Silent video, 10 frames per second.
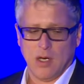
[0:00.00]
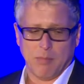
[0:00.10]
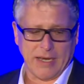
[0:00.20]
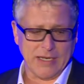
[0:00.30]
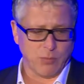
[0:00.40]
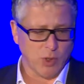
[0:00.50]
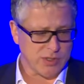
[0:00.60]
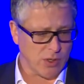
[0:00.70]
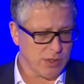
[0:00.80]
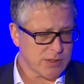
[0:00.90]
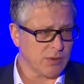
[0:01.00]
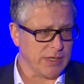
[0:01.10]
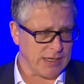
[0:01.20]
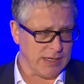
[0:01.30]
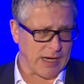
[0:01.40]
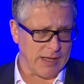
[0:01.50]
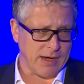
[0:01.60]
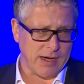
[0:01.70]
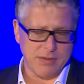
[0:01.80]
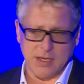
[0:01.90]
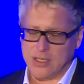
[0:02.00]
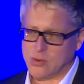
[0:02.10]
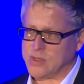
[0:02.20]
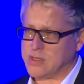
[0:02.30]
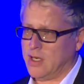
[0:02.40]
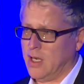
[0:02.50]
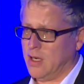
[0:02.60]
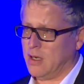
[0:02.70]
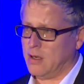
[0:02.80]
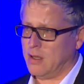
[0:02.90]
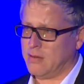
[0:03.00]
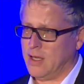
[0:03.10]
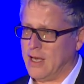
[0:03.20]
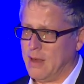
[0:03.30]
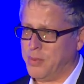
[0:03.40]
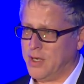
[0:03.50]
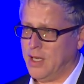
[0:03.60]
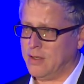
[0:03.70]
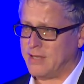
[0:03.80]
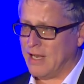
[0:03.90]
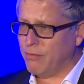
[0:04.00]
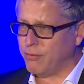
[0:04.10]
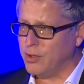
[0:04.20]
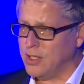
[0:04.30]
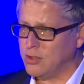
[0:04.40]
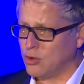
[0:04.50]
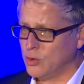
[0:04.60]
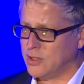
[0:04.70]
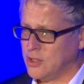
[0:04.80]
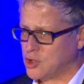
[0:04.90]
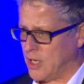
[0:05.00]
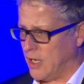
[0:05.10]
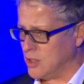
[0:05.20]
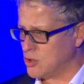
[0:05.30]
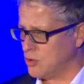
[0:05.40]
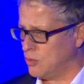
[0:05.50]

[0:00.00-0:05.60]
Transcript: But it was also an uh, other interesting uh, thing happening. Telephony totally changed